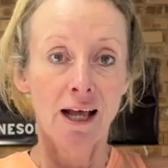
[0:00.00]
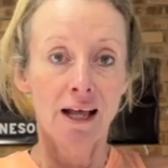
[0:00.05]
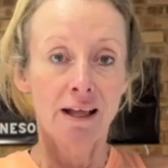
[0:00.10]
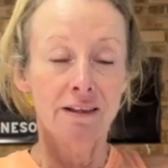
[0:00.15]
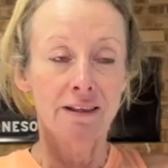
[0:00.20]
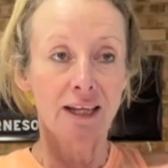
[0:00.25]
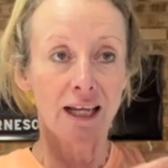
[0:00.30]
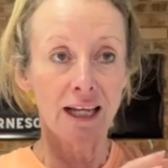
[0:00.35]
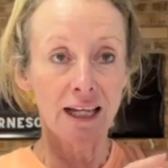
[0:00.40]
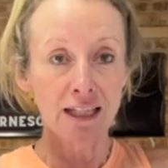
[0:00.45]

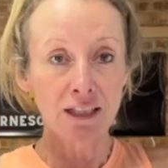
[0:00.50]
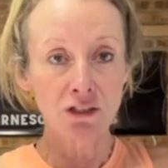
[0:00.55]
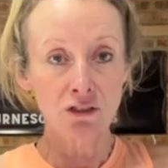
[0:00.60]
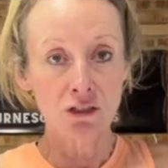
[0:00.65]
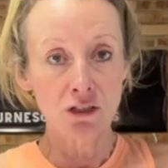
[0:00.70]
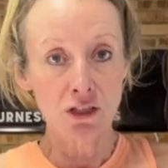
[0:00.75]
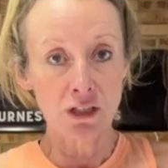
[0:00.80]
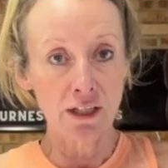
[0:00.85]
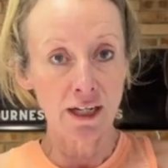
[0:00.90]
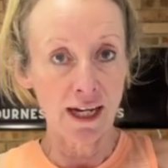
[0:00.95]
the
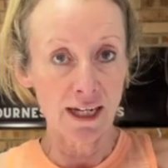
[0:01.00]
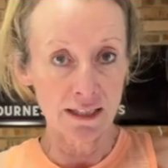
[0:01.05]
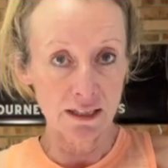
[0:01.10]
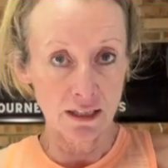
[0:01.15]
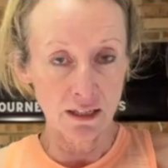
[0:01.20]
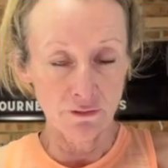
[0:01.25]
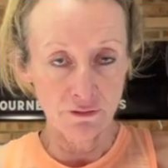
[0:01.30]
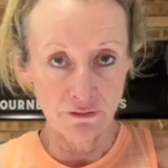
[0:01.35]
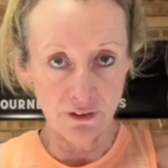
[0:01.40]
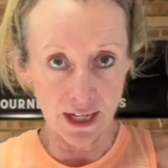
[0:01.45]
estrogen has an
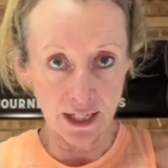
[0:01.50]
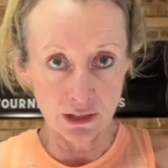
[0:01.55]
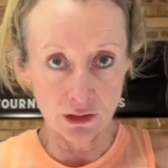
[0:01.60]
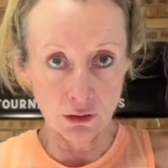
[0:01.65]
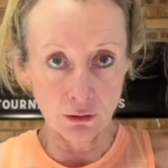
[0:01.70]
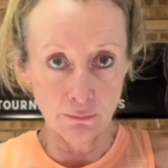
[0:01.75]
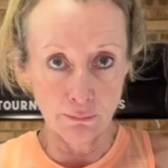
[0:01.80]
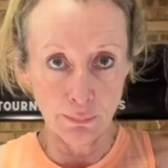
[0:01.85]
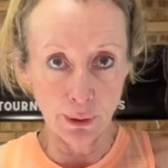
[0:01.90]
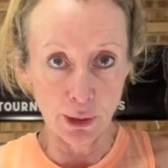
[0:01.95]
effect
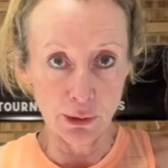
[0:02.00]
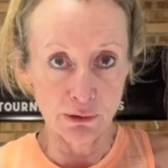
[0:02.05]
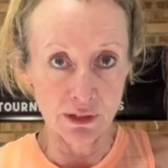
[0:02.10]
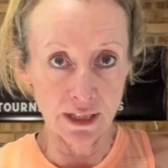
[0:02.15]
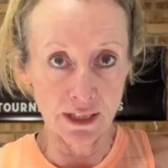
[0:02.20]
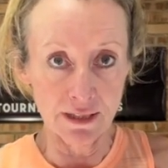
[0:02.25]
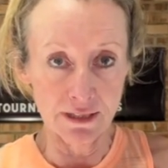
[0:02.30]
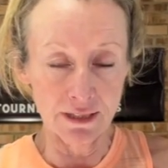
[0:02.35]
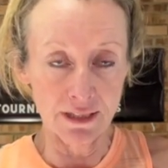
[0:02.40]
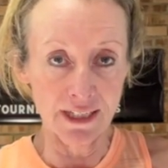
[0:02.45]
on
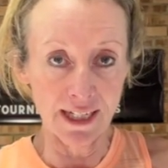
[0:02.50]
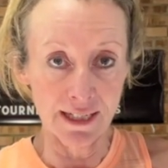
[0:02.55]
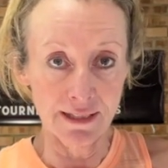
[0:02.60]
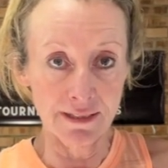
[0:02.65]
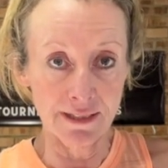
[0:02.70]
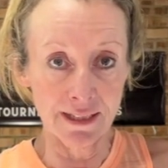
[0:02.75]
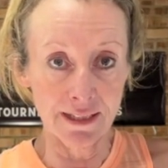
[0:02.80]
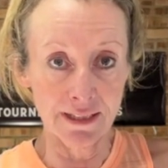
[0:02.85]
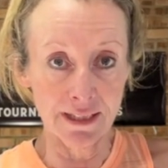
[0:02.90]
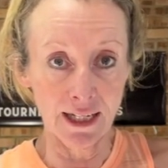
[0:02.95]
bone
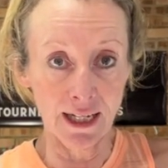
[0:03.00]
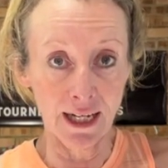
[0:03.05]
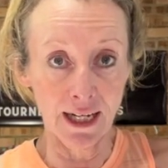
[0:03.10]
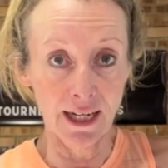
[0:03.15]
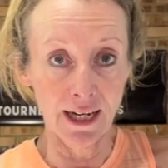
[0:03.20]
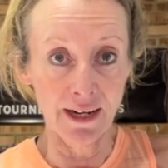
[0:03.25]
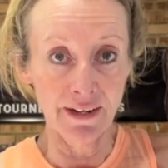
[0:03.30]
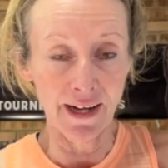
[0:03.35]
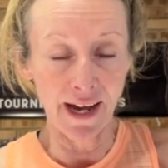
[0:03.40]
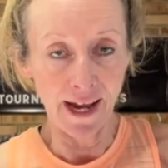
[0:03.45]
density
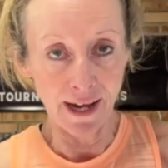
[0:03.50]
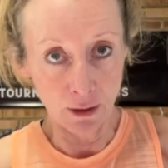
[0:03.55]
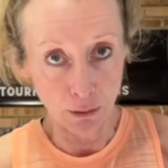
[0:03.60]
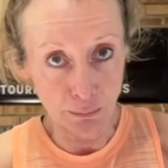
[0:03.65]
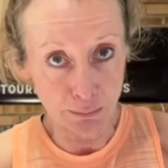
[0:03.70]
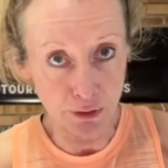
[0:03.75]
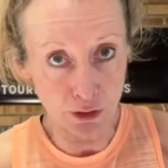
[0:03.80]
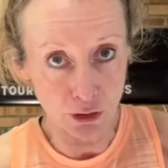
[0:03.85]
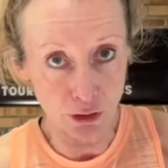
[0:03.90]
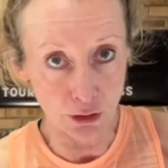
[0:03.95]
and
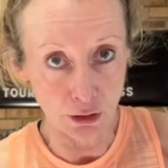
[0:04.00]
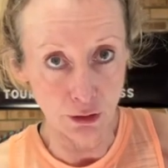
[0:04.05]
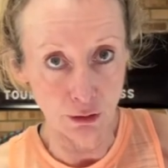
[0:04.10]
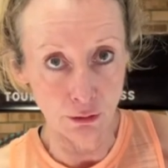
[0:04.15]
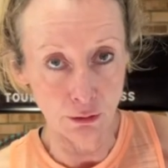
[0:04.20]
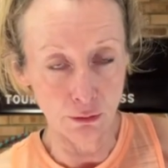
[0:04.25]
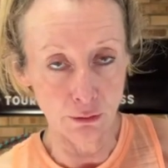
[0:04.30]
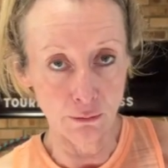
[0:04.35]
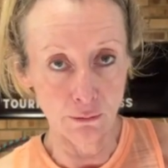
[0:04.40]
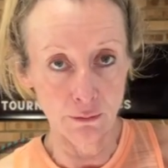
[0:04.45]
helps
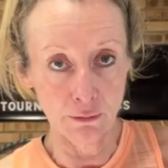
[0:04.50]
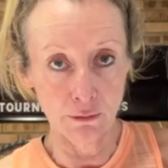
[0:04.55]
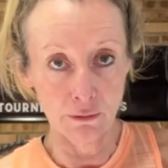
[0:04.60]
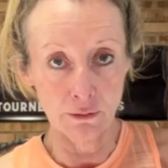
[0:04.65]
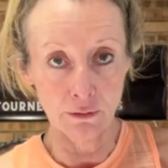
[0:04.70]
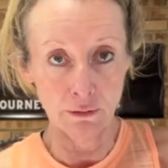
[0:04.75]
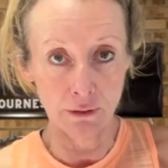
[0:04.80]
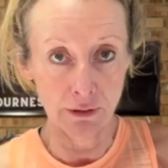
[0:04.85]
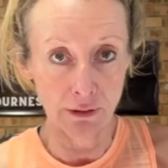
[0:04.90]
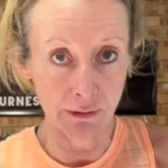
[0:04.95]
in
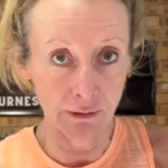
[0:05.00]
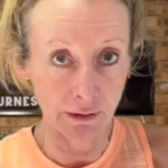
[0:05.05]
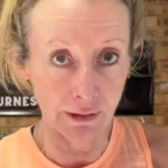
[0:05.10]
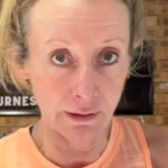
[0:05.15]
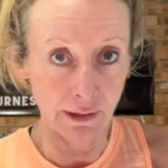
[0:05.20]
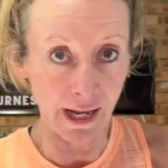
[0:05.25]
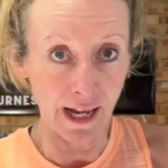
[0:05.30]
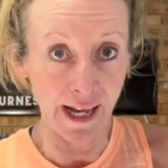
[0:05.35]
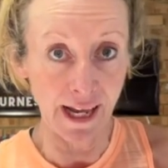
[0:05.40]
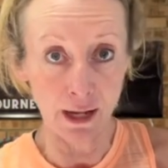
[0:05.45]

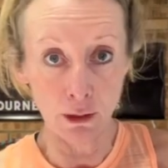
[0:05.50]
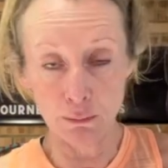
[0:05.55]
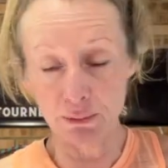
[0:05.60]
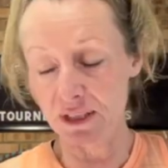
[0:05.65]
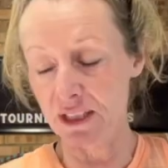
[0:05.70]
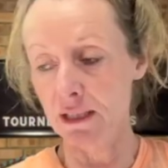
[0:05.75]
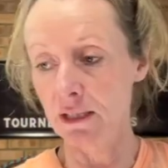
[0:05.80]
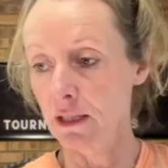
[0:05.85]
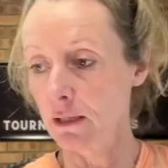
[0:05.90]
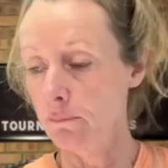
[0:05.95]

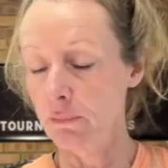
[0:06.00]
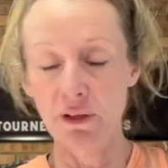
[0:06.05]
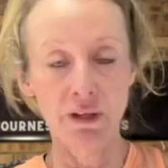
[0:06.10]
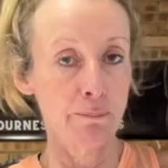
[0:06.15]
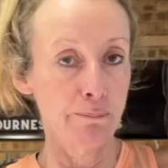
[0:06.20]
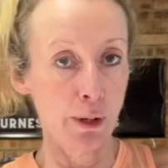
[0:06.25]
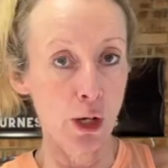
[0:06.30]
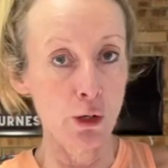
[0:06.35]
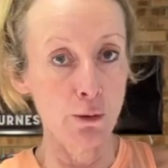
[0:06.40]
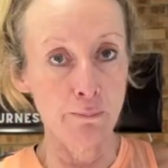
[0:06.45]
the
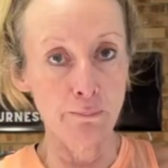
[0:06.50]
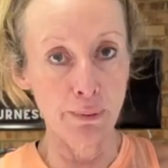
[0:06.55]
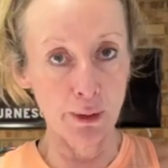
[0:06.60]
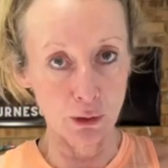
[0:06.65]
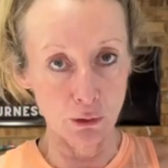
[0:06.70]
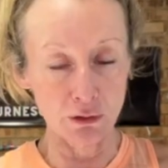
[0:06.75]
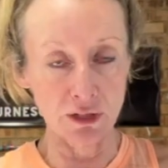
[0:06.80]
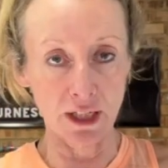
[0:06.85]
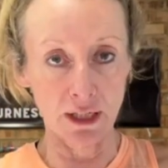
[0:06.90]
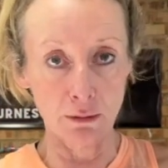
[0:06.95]
bone
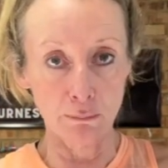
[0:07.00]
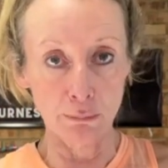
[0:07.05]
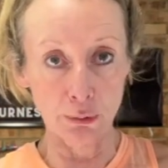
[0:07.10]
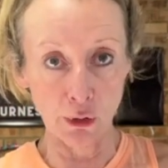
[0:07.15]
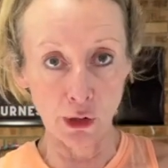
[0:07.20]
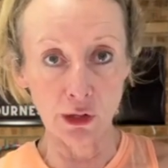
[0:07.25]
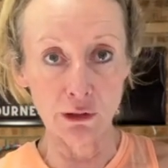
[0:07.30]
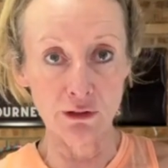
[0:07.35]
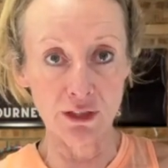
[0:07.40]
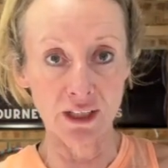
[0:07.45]
building
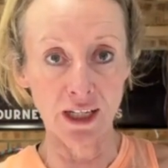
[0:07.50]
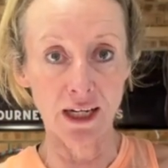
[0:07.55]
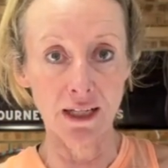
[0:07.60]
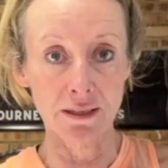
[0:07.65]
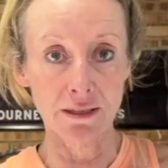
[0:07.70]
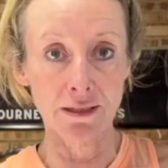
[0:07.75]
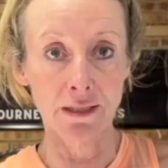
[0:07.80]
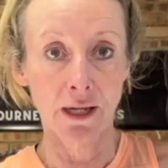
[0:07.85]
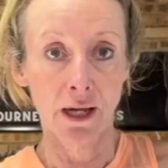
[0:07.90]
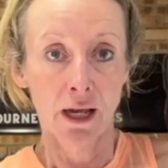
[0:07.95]

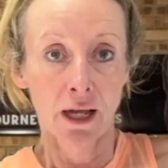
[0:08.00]
process.